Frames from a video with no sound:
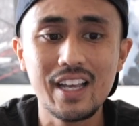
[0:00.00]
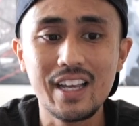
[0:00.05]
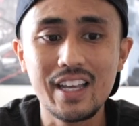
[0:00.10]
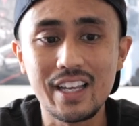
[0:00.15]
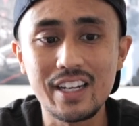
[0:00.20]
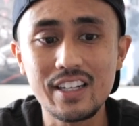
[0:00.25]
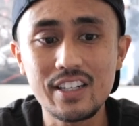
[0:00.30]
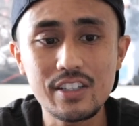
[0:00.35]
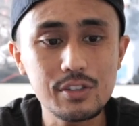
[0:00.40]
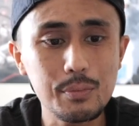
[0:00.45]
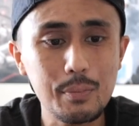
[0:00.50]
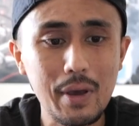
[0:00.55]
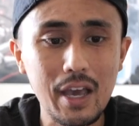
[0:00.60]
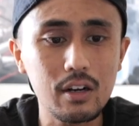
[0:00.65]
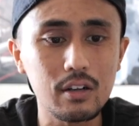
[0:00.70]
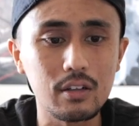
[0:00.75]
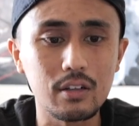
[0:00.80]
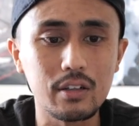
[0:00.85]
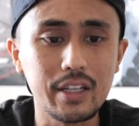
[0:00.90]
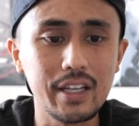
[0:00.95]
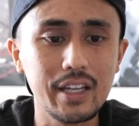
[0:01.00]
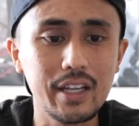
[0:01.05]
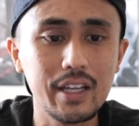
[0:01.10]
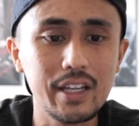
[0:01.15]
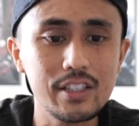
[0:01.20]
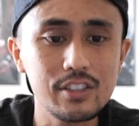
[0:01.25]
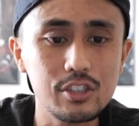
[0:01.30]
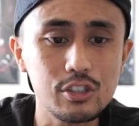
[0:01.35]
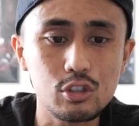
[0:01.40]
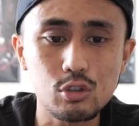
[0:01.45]
It doesn't matter.
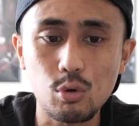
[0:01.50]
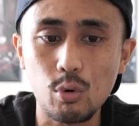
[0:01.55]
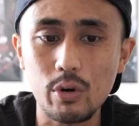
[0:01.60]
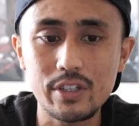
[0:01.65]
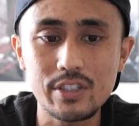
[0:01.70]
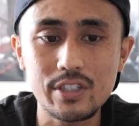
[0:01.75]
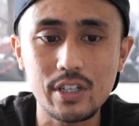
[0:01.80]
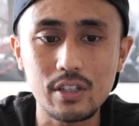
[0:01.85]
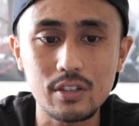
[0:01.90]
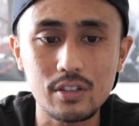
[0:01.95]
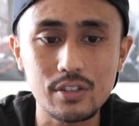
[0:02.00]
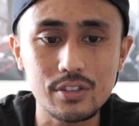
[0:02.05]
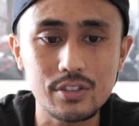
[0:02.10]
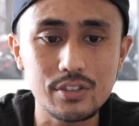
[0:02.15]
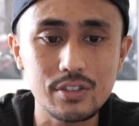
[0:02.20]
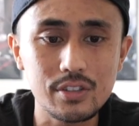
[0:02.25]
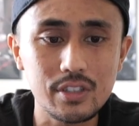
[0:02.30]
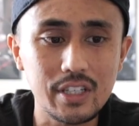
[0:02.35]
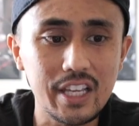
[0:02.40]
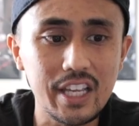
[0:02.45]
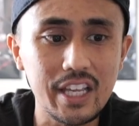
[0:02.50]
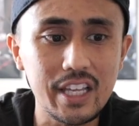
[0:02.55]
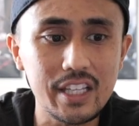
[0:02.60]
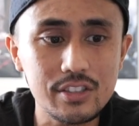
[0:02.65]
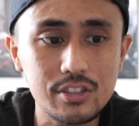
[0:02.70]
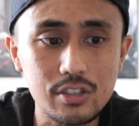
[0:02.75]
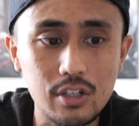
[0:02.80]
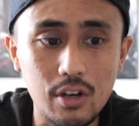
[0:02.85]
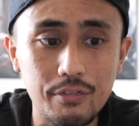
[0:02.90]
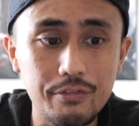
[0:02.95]
It's a storyteller's,
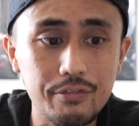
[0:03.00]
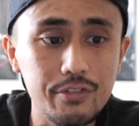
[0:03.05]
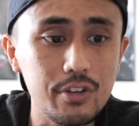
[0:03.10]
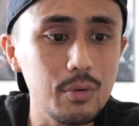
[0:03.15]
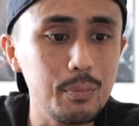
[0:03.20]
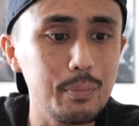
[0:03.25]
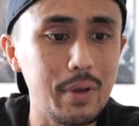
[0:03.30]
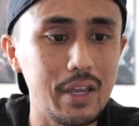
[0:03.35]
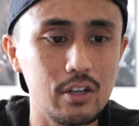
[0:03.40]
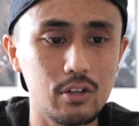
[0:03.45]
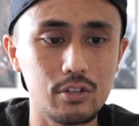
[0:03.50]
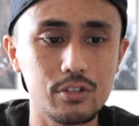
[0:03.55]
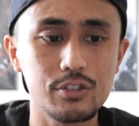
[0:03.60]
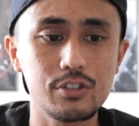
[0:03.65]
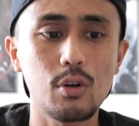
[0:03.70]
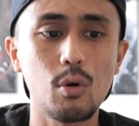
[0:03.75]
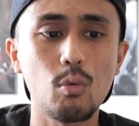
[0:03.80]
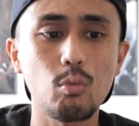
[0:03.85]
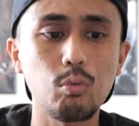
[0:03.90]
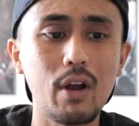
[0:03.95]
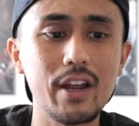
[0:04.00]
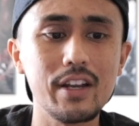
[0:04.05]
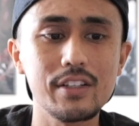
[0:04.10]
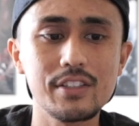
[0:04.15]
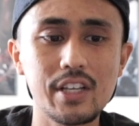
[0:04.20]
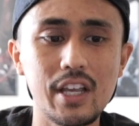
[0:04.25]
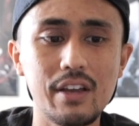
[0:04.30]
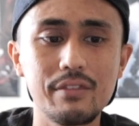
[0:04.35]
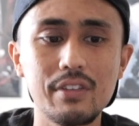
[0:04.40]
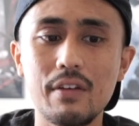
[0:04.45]
it's a filmmaker's right
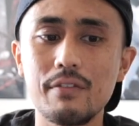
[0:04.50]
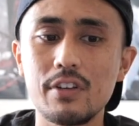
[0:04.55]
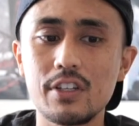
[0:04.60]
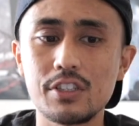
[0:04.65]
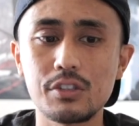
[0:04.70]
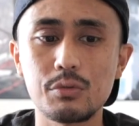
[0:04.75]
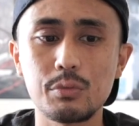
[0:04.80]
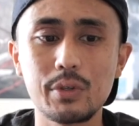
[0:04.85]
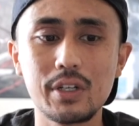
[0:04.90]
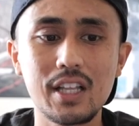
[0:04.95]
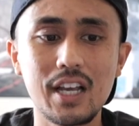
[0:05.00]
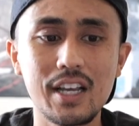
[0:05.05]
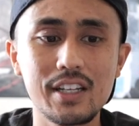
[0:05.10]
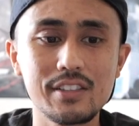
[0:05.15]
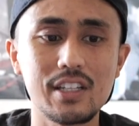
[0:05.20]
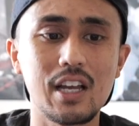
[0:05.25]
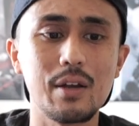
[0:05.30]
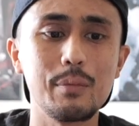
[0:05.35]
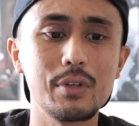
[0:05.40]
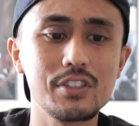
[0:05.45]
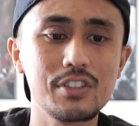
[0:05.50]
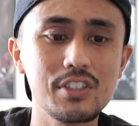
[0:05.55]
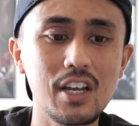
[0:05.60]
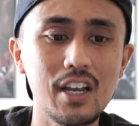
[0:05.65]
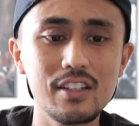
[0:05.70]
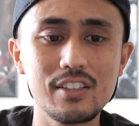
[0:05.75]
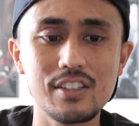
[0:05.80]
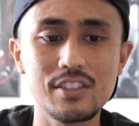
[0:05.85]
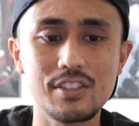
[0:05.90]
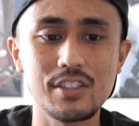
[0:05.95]
to have that vision realized. I'm
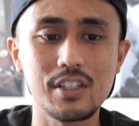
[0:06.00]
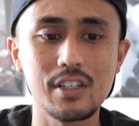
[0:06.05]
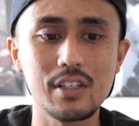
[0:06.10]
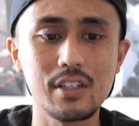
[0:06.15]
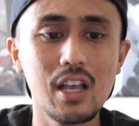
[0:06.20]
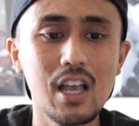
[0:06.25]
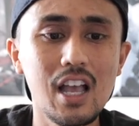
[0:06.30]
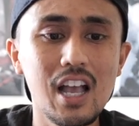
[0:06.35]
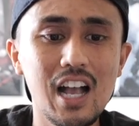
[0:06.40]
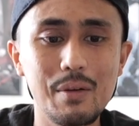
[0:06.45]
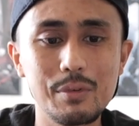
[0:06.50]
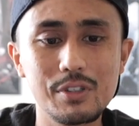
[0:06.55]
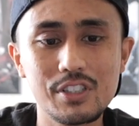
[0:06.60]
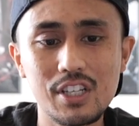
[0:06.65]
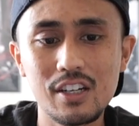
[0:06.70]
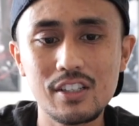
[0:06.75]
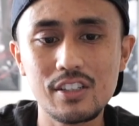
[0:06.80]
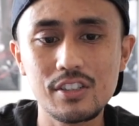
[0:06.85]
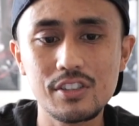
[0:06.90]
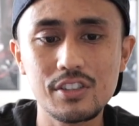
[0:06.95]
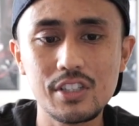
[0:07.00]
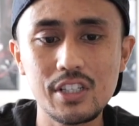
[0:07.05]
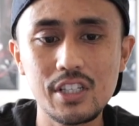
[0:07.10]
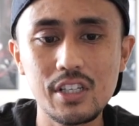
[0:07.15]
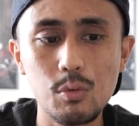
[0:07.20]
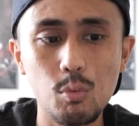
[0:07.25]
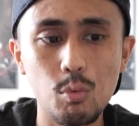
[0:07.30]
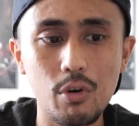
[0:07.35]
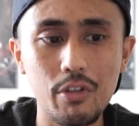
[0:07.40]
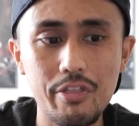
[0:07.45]
excited to see it. I'm excited to
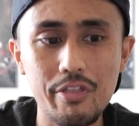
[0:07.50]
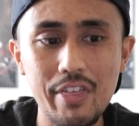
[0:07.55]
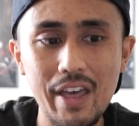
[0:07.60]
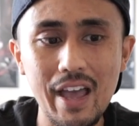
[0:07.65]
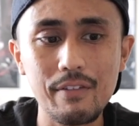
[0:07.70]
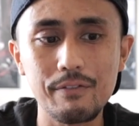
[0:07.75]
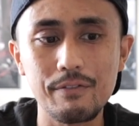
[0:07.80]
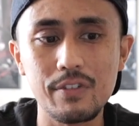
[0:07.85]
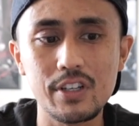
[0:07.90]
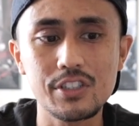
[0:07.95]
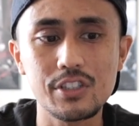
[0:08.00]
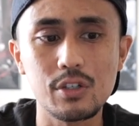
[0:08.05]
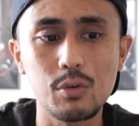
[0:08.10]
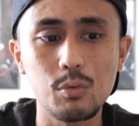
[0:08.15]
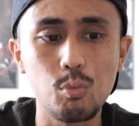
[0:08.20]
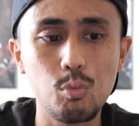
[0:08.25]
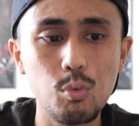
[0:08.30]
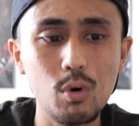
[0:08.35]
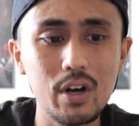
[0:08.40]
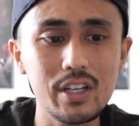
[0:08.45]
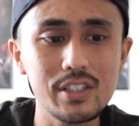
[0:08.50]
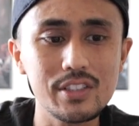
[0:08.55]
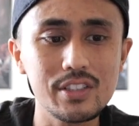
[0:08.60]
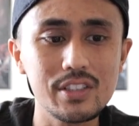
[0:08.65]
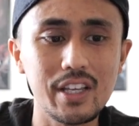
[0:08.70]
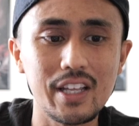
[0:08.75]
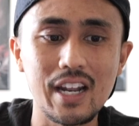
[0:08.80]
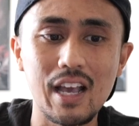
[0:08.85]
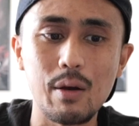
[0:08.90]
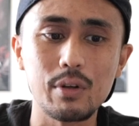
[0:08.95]
see what that vision
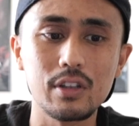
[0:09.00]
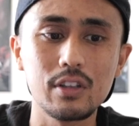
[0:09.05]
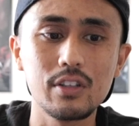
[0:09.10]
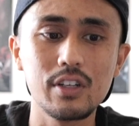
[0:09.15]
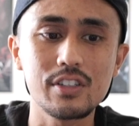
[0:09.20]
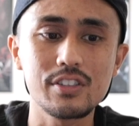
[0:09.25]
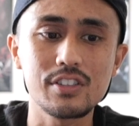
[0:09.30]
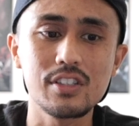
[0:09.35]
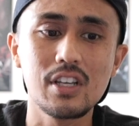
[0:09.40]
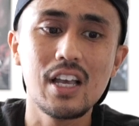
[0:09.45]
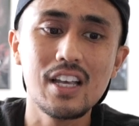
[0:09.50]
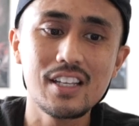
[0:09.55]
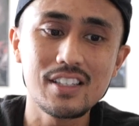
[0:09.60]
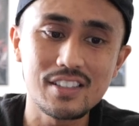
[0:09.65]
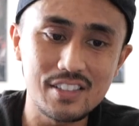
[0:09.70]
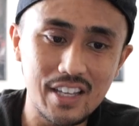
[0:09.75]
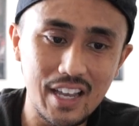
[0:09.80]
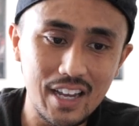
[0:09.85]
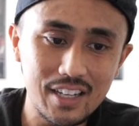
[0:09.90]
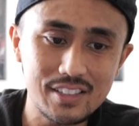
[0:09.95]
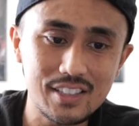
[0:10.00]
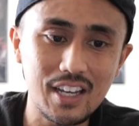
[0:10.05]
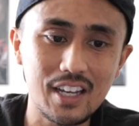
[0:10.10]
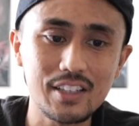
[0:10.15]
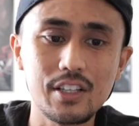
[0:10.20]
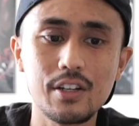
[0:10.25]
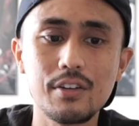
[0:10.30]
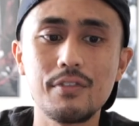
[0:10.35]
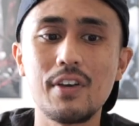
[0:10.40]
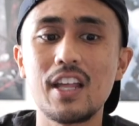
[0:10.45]
was and how it looks. Zack's got
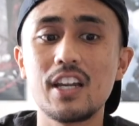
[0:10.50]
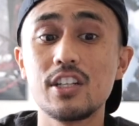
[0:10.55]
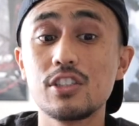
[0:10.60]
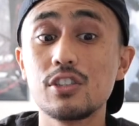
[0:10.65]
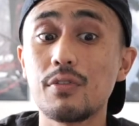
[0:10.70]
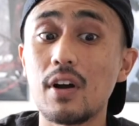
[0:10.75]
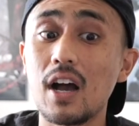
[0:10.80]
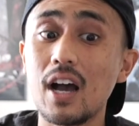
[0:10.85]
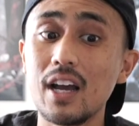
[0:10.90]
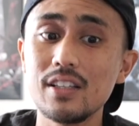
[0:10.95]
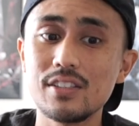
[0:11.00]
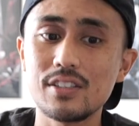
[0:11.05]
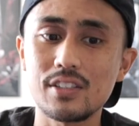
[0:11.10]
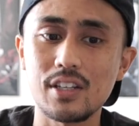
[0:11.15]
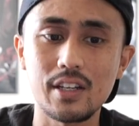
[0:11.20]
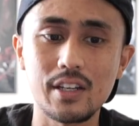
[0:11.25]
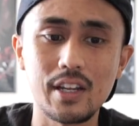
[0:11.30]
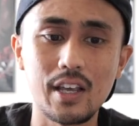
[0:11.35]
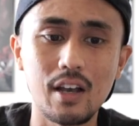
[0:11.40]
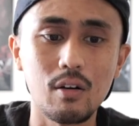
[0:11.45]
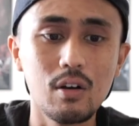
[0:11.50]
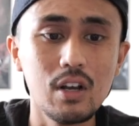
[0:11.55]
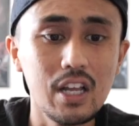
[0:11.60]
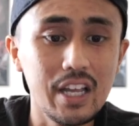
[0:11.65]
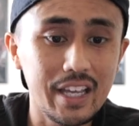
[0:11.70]
the advantage of hindsight now.